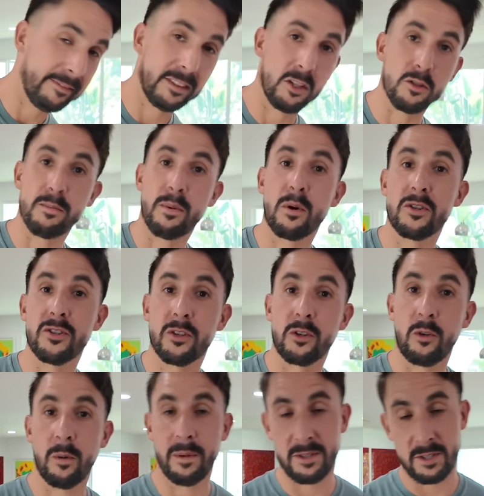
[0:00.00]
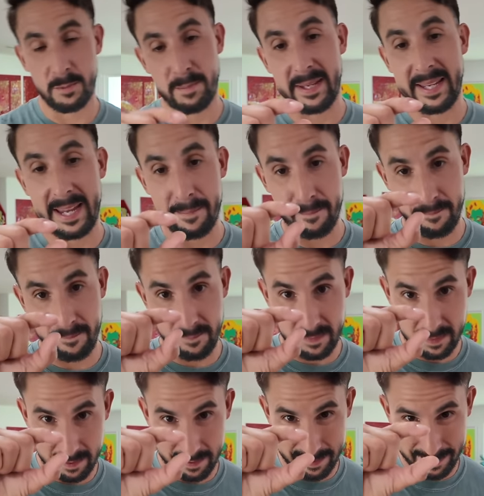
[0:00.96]
those boards are cool, but just became
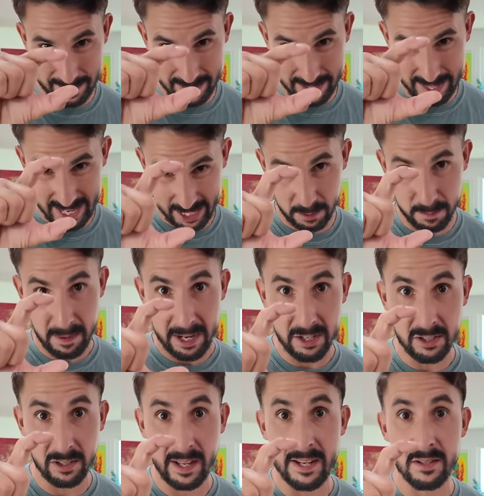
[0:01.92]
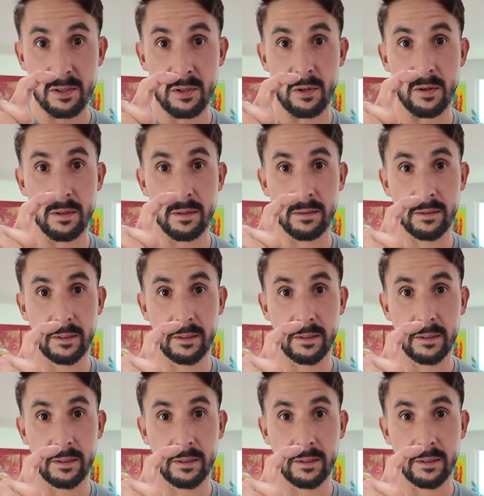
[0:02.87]
this much less cool.